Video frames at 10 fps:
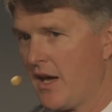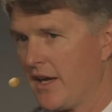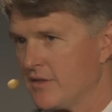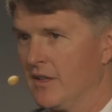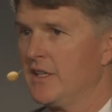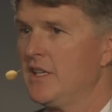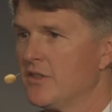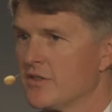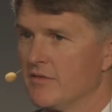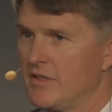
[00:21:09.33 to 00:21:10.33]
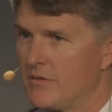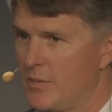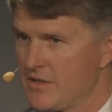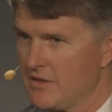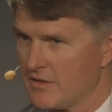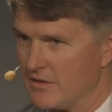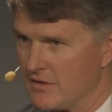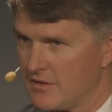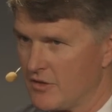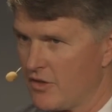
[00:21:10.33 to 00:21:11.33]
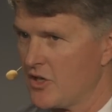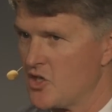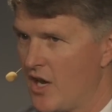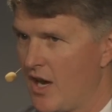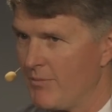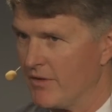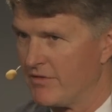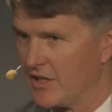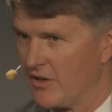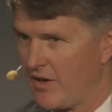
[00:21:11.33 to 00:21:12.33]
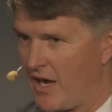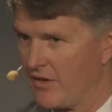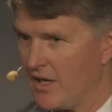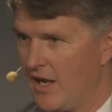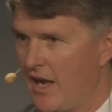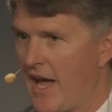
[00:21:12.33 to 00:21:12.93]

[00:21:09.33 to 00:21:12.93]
As the leaders of these businesses, it's our job to figure out